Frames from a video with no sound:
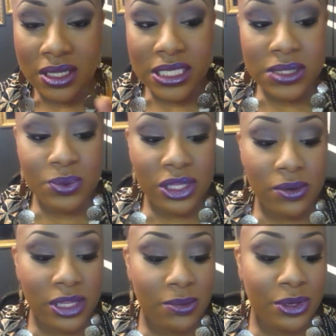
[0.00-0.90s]
It's
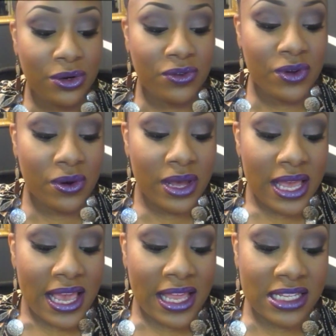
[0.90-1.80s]
really beautiful,
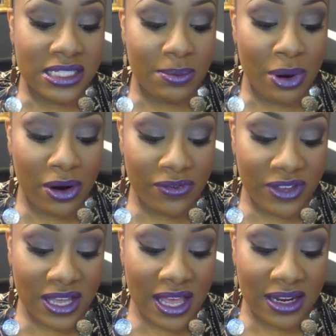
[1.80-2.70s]
and it's the
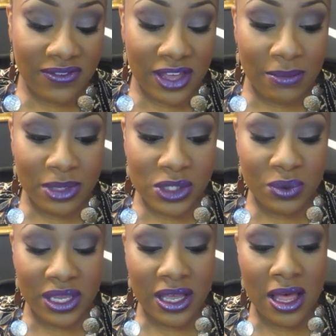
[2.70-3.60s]
perfect kind of
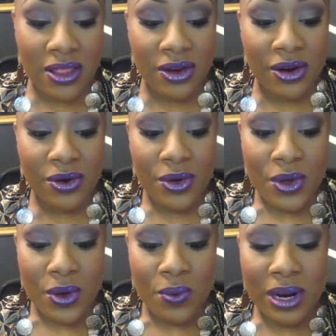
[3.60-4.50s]
in-between color
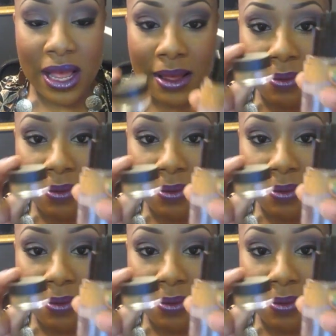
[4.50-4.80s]
when I